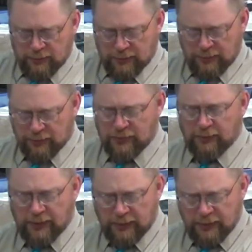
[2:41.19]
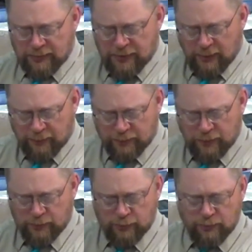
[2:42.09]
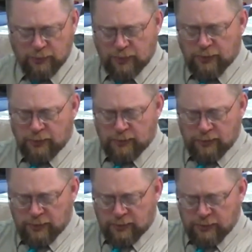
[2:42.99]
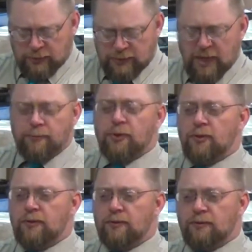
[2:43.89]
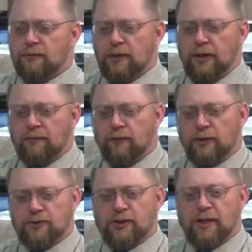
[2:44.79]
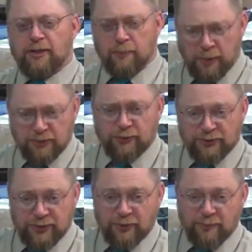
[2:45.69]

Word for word: doesn't lend itself to chapter and verse like the epistles do,